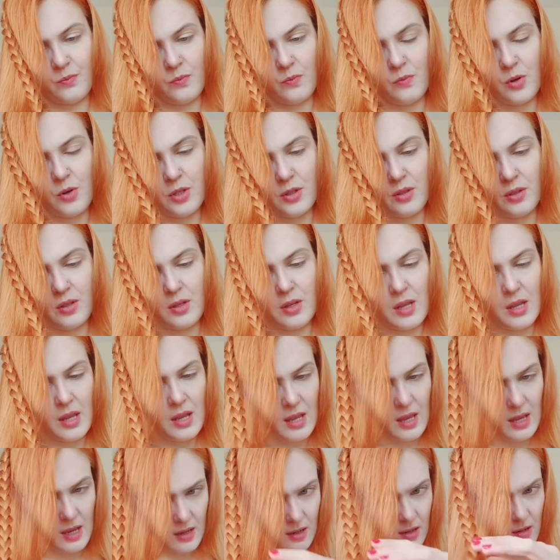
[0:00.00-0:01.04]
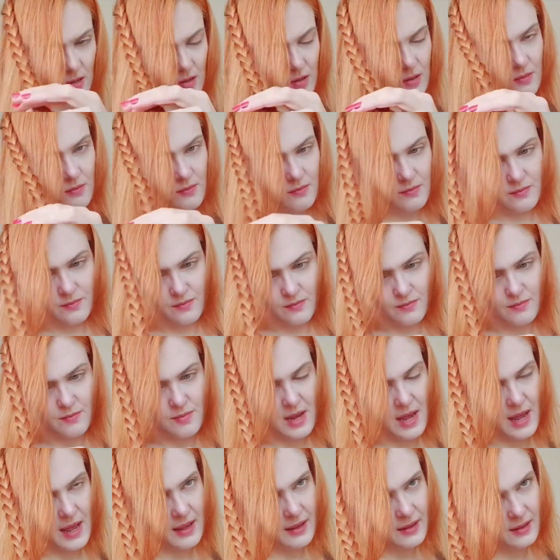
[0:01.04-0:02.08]
with a hair
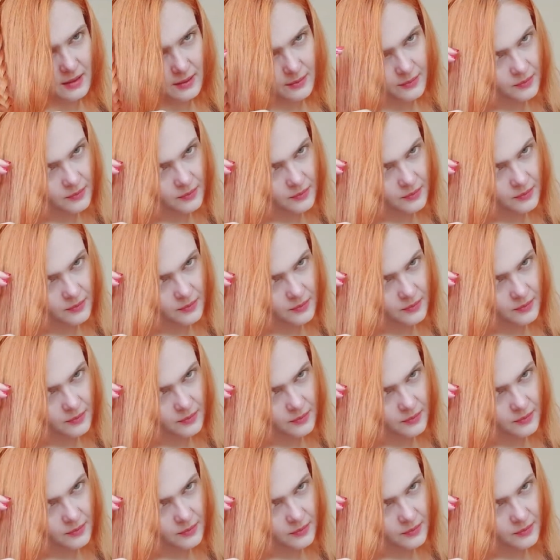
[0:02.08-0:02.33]
band,